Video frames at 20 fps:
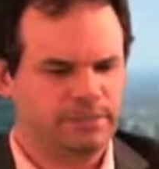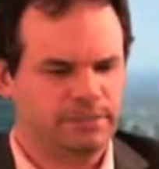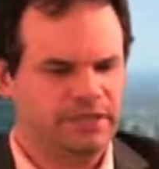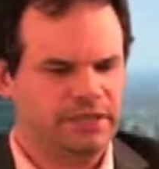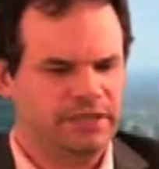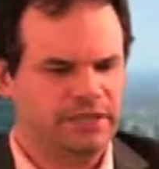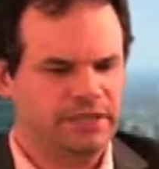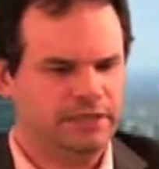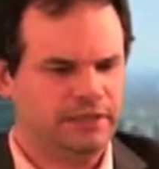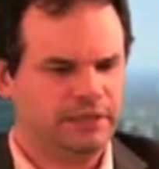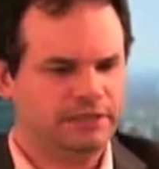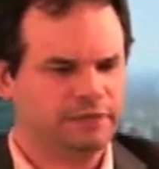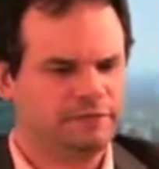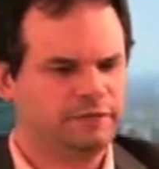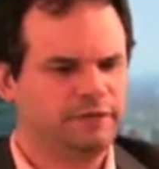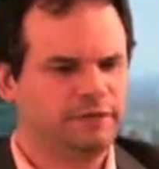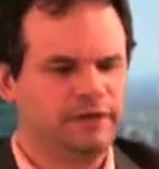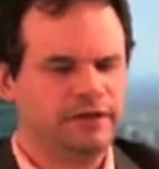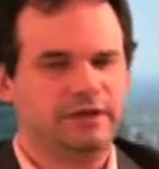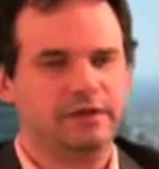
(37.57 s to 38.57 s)
being
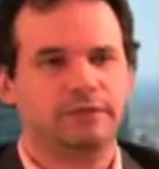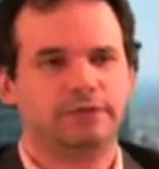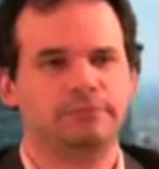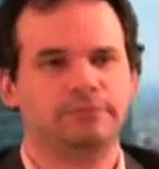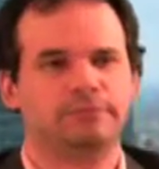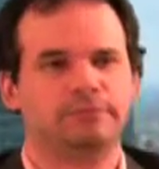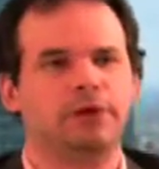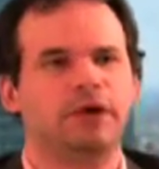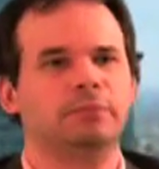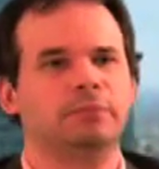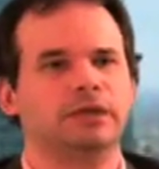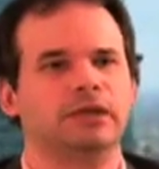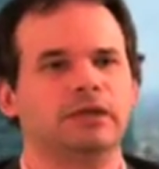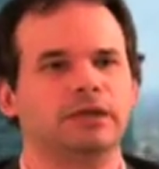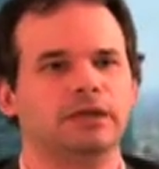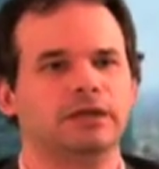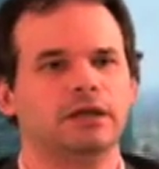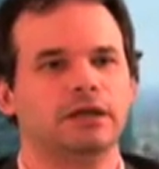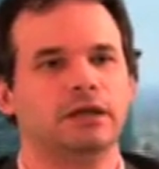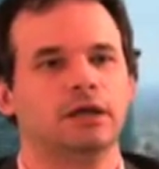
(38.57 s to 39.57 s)
funded
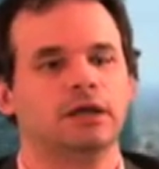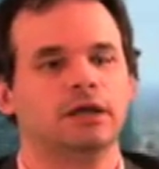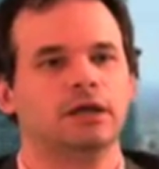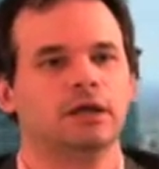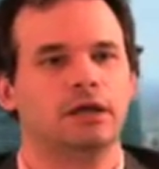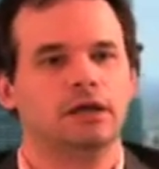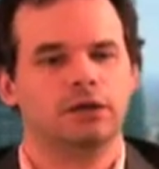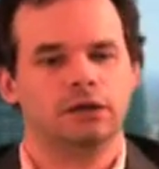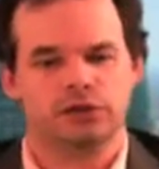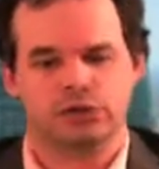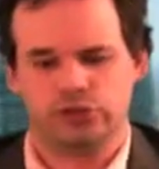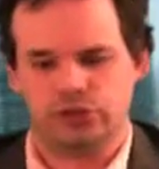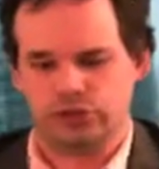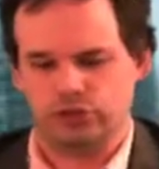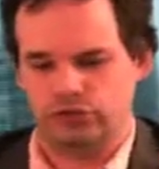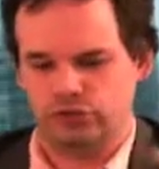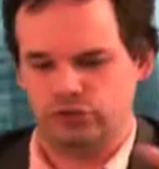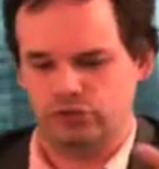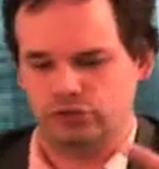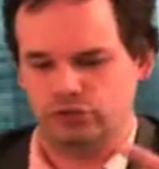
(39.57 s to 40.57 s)
publicly
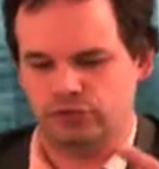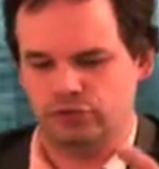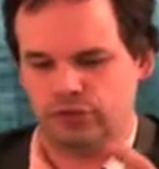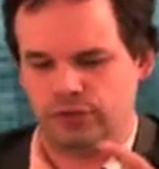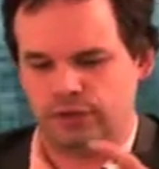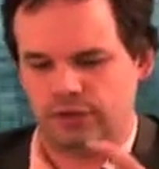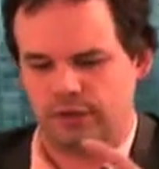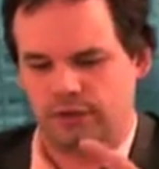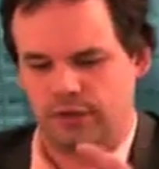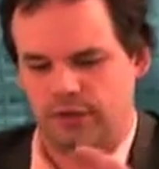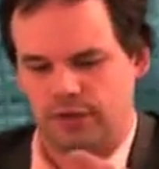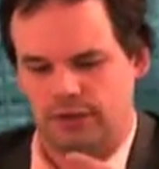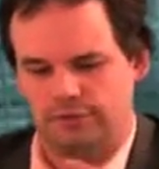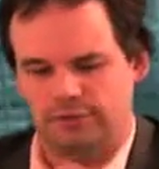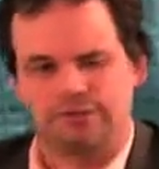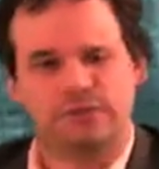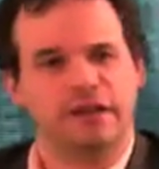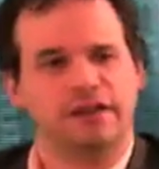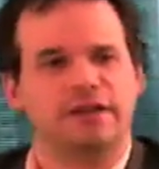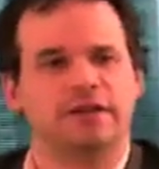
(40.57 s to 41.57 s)
to
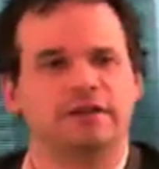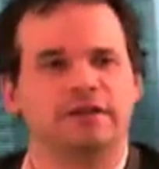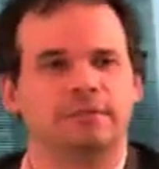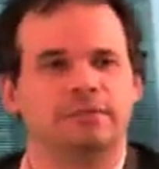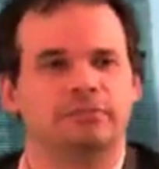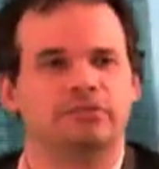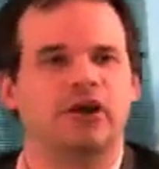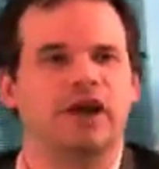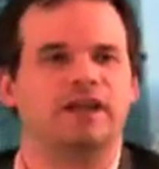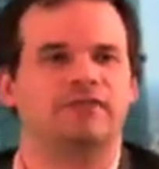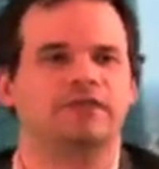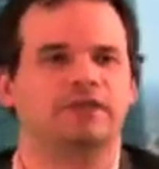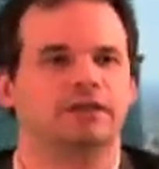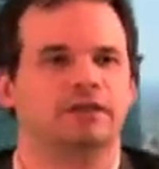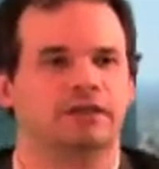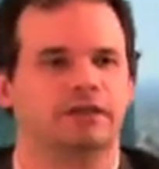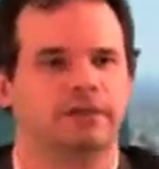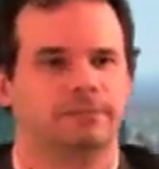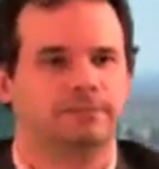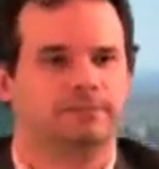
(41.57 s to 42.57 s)
funding them
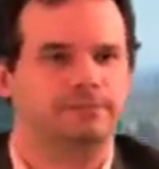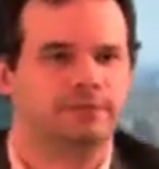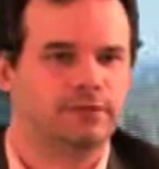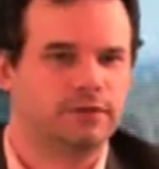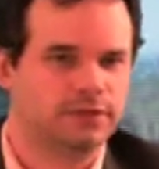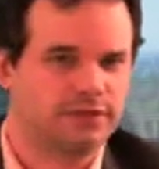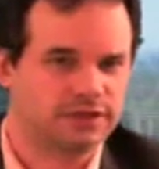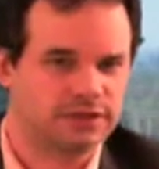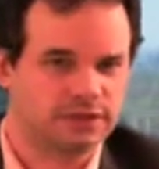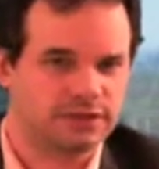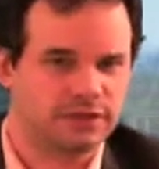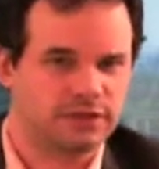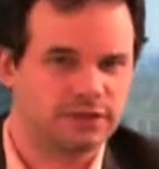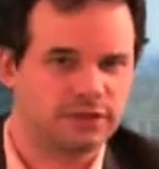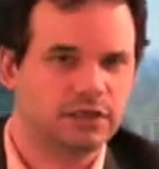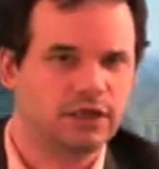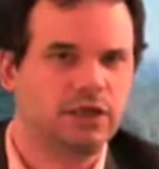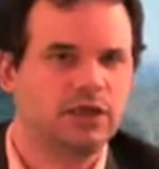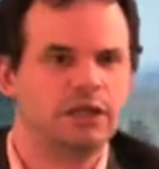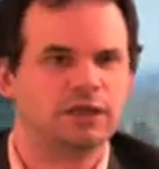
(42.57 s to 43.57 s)
privately. This is
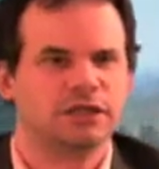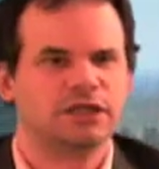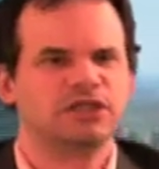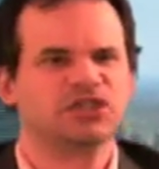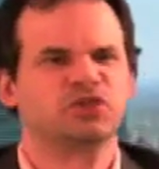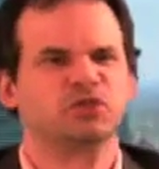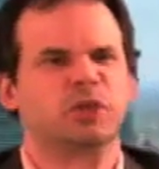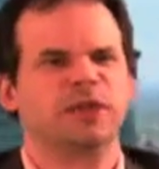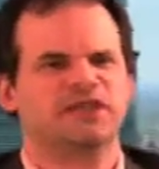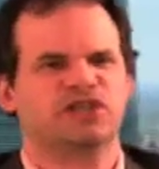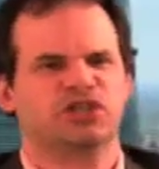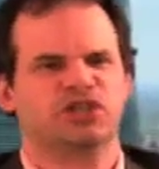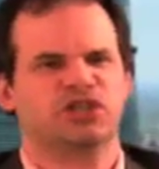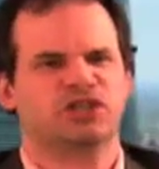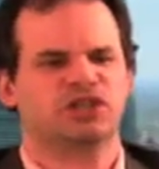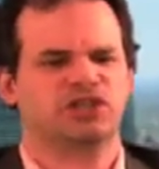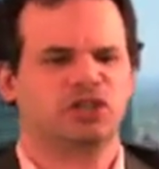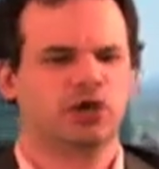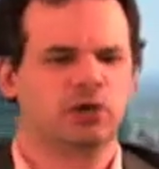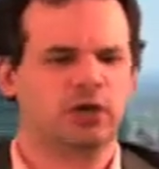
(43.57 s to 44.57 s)
the switch
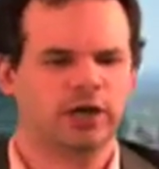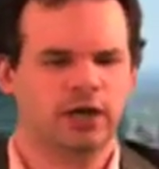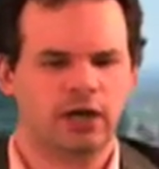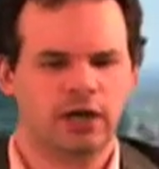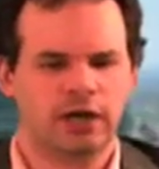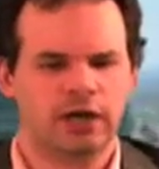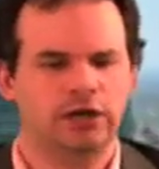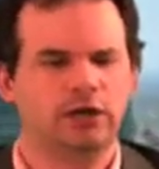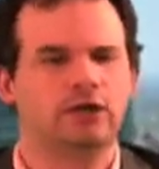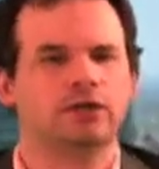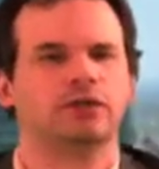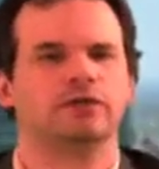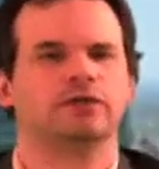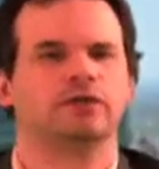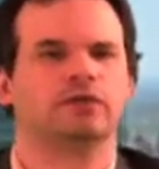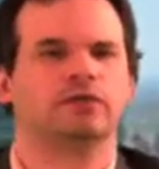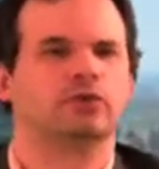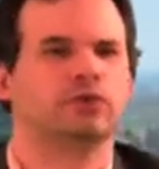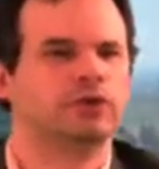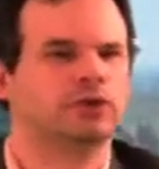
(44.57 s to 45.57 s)
that's going on all
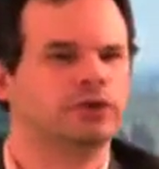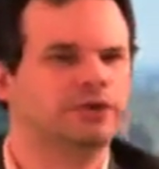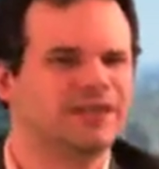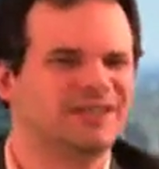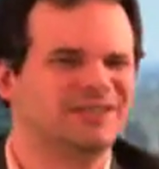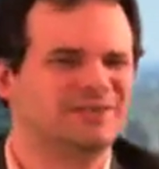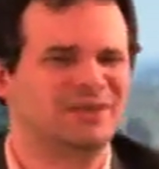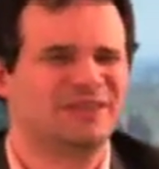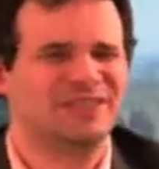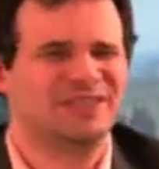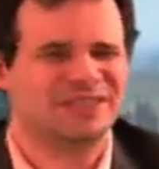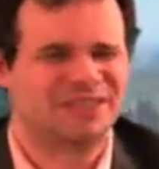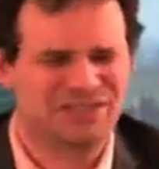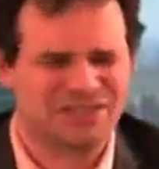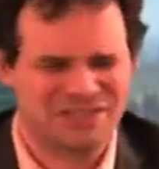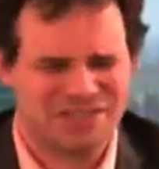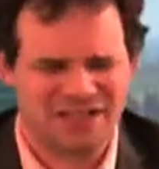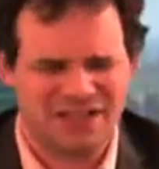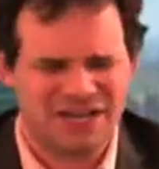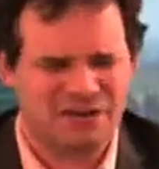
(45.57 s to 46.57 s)
over the world. That's what these
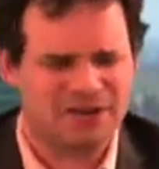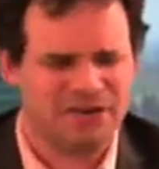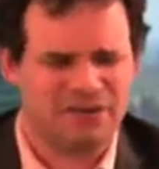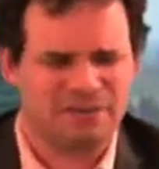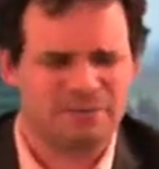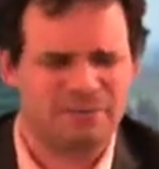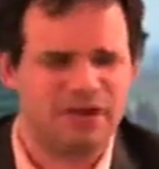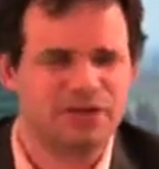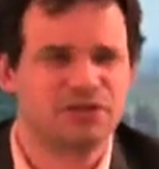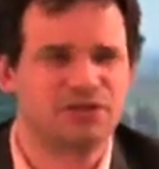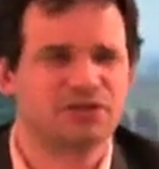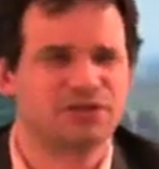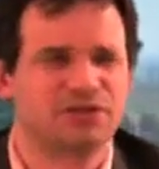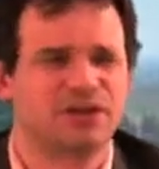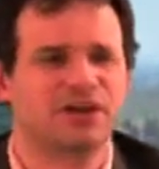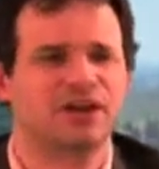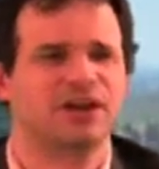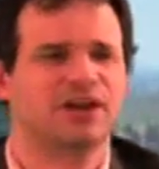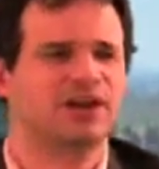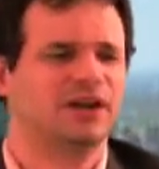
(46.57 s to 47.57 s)
austerity measures
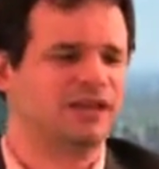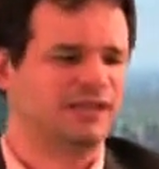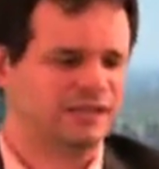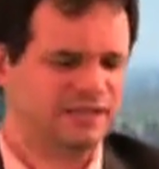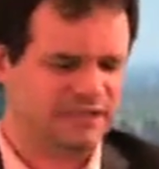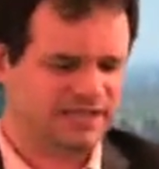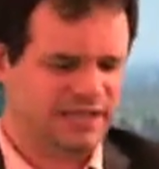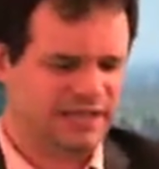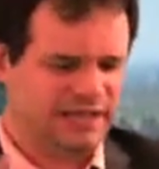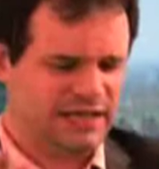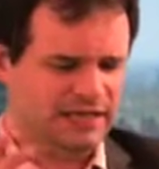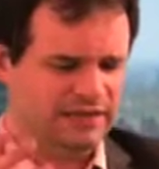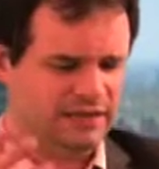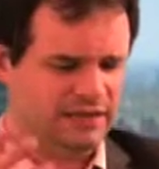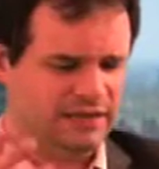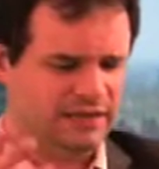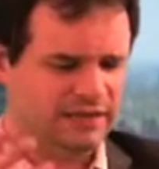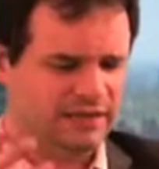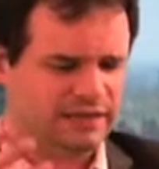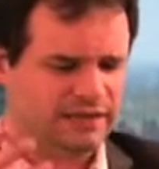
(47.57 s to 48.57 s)
are. It's taking
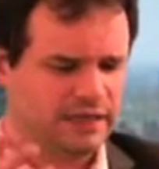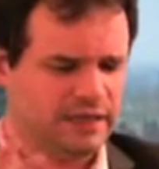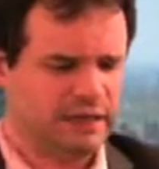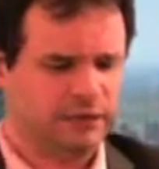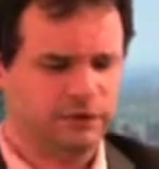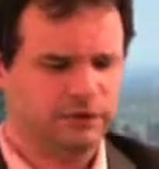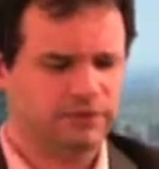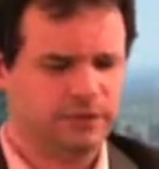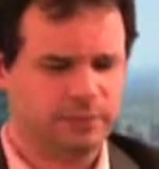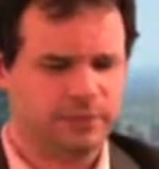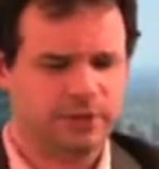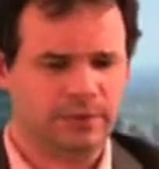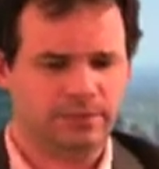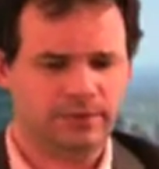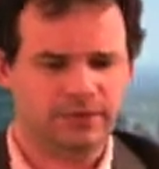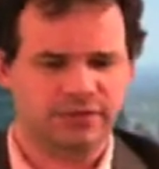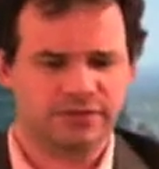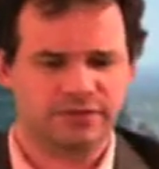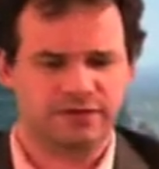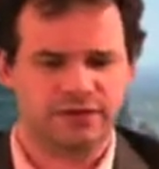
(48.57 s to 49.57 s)
things out of the
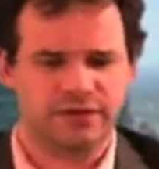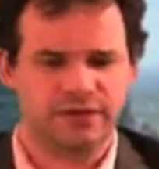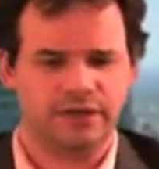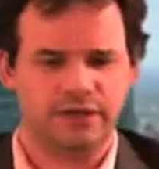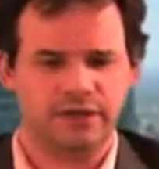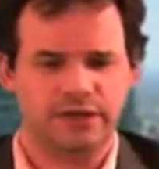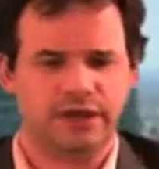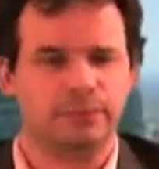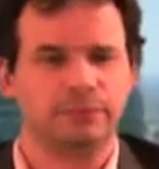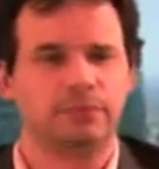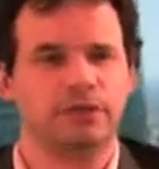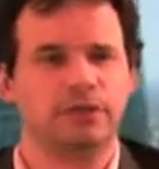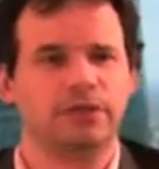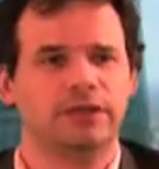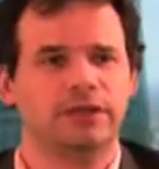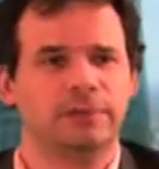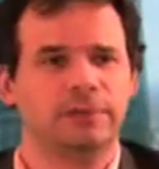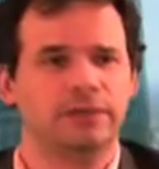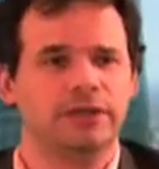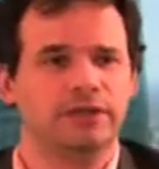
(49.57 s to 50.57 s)
public sphere and
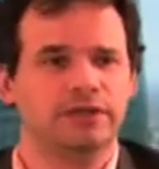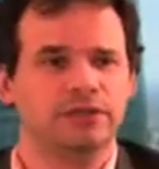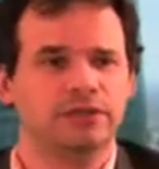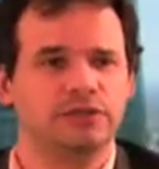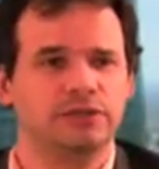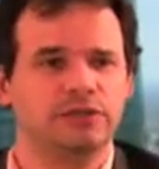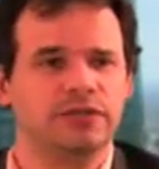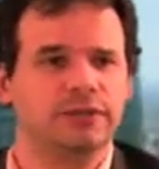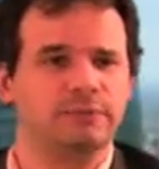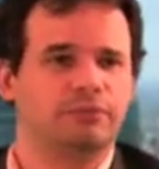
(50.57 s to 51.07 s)
putting them into the